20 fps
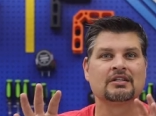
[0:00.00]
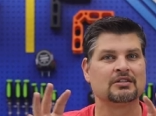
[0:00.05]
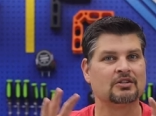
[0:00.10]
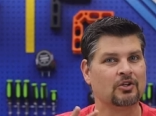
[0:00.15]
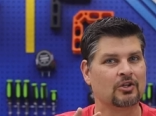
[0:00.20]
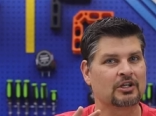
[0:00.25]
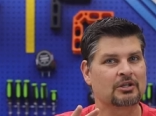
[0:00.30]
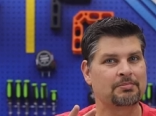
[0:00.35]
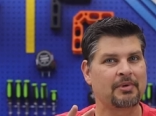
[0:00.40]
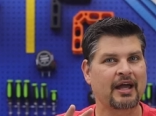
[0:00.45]

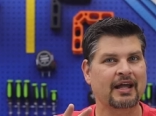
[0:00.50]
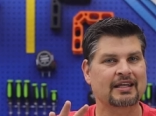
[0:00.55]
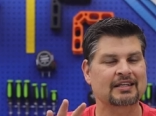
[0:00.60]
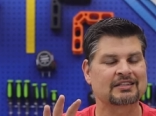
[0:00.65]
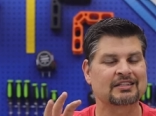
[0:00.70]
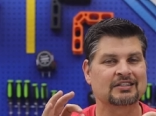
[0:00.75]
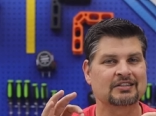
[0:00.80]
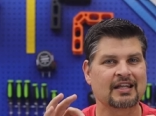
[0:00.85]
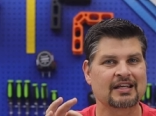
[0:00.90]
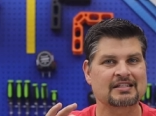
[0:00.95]
look back
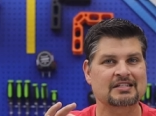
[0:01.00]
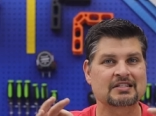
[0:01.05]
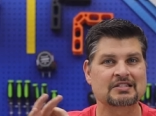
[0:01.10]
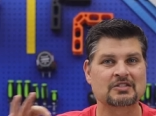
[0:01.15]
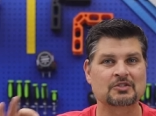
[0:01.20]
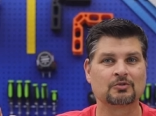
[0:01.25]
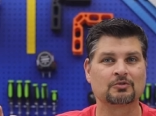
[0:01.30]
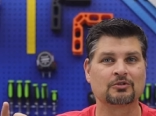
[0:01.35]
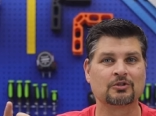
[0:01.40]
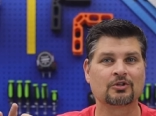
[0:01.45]
at the
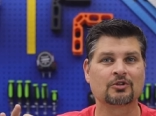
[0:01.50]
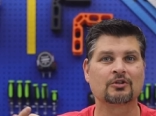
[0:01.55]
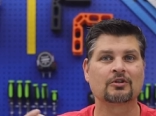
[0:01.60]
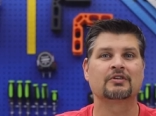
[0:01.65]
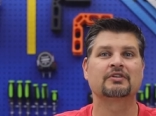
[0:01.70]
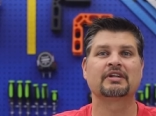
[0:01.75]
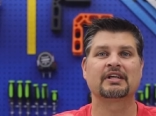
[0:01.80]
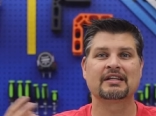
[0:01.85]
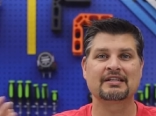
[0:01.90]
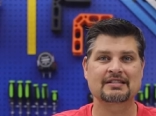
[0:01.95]
lessons you
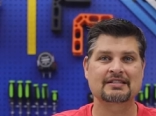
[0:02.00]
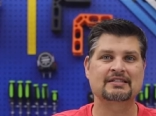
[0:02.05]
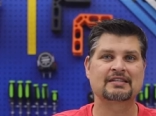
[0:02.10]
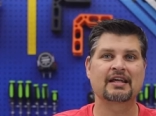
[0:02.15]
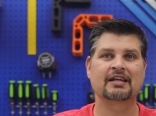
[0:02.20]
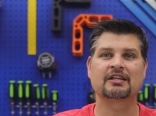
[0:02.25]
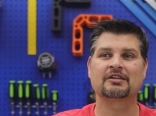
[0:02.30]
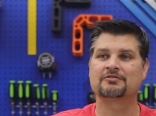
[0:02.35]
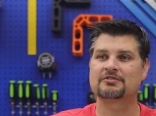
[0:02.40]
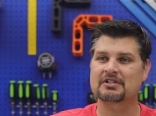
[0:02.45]
learned
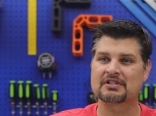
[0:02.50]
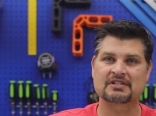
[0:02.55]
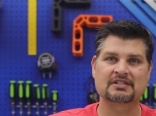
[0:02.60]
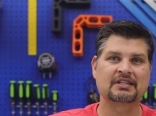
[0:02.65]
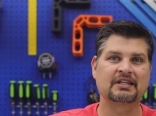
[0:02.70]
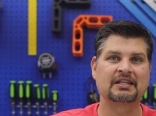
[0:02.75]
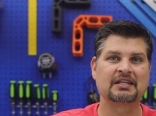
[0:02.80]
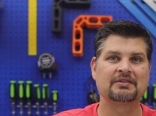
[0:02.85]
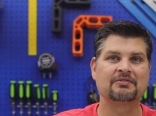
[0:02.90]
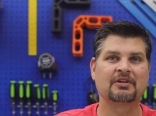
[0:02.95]
instead of
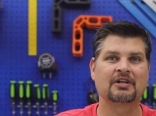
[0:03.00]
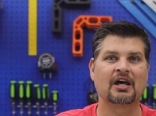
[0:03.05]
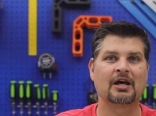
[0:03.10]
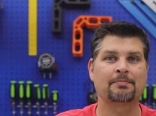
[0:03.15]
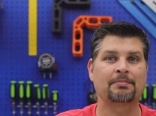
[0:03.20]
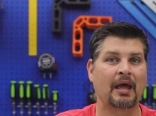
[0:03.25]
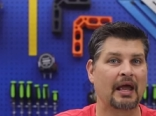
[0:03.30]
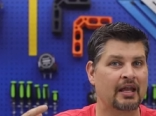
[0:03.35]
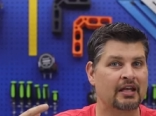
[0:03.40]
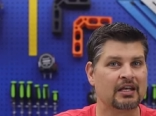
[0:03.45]
just giving
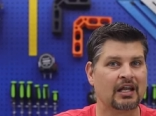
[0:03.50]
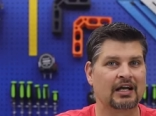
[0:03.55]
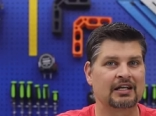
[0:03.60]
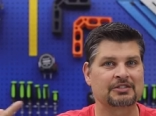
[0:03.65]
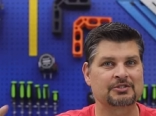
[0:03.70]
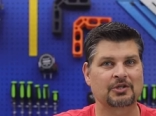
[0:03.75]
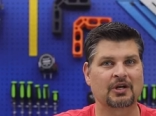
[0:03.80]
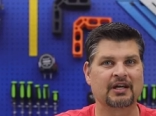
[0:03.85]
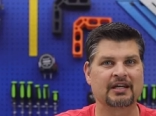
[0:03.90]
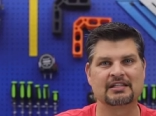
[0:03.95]
up and
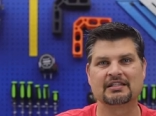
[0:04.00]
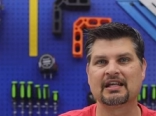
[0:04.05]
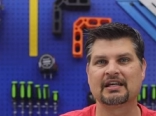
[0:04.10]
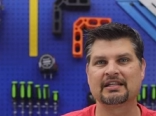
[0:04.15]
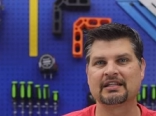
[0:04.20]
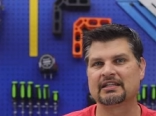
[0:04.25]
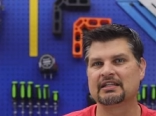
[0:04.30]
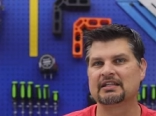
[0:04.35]
not trying that